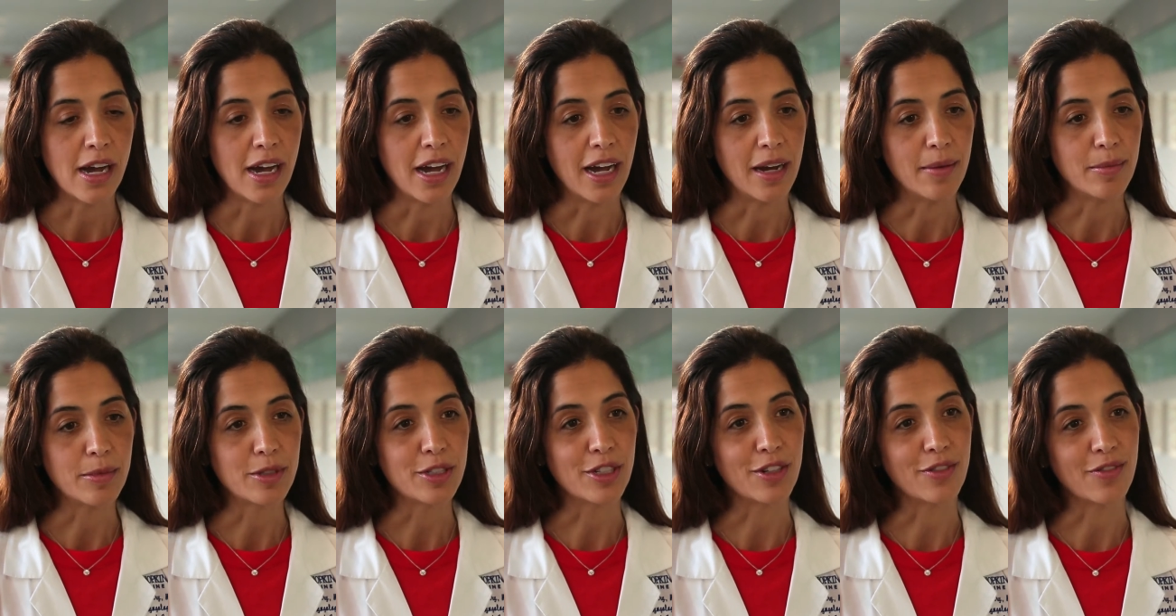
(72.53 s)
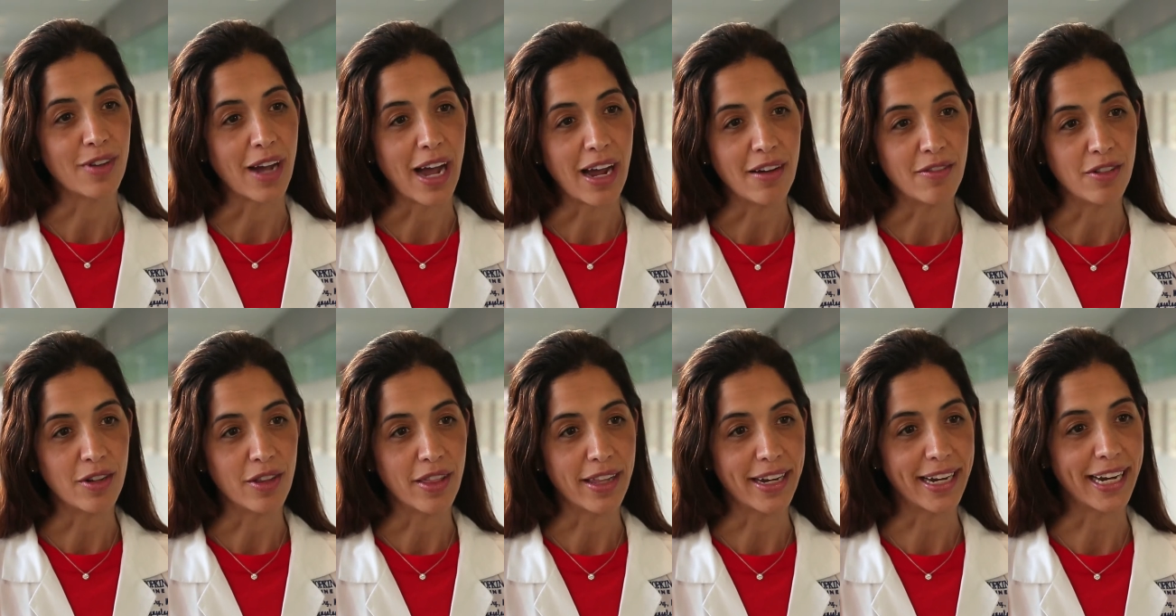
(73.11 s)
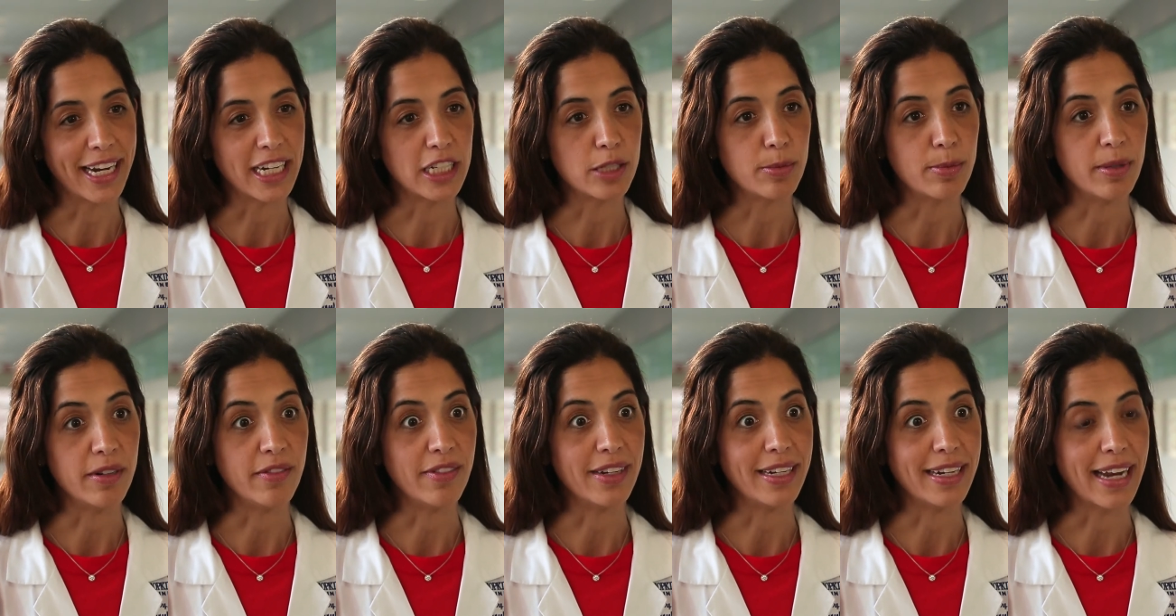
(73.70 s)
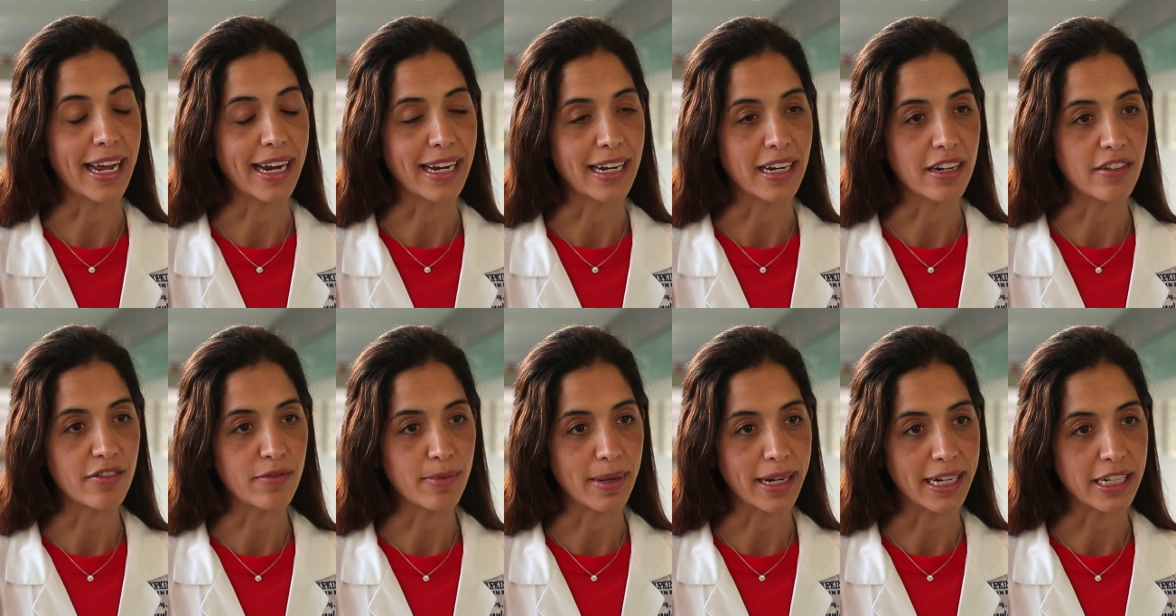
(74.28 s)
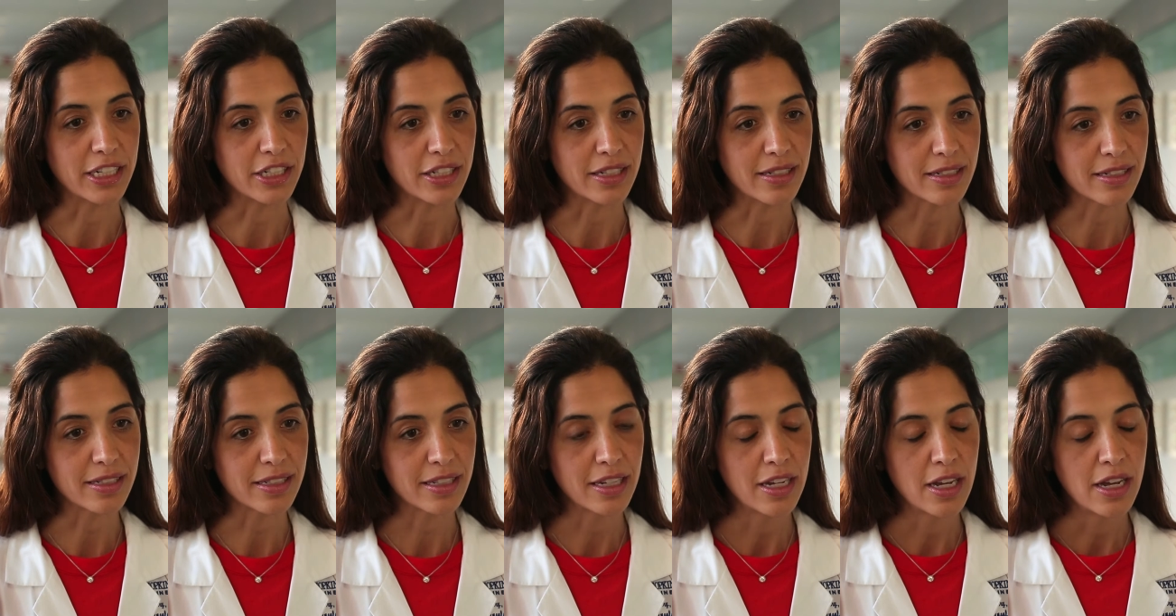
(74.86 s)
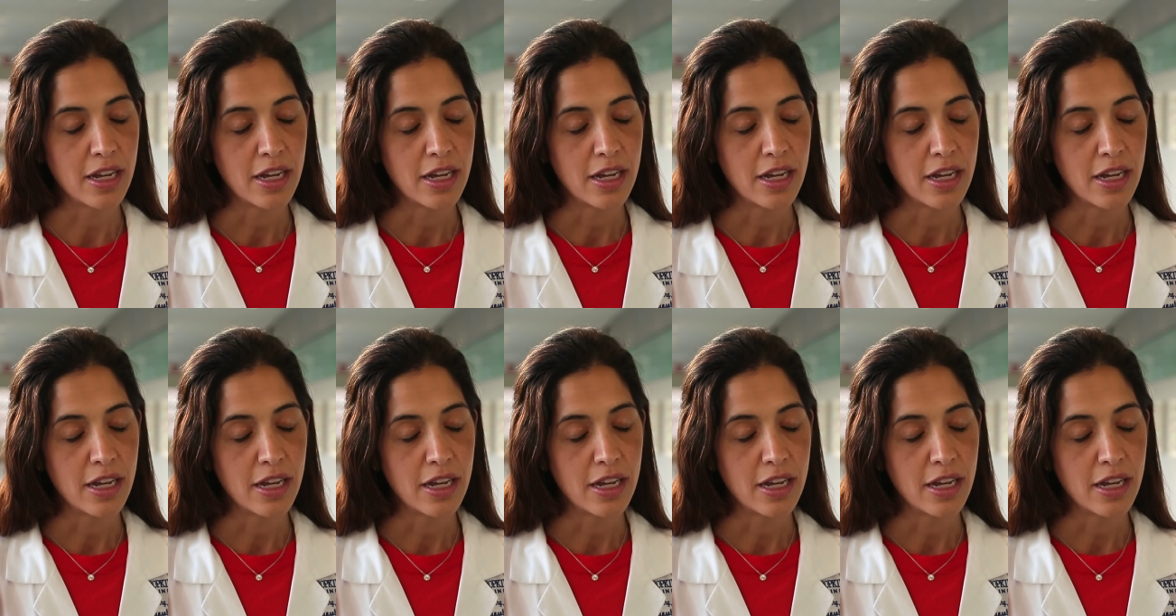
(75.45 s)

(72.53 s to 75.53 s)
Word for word: um, survival than HPV negative patients.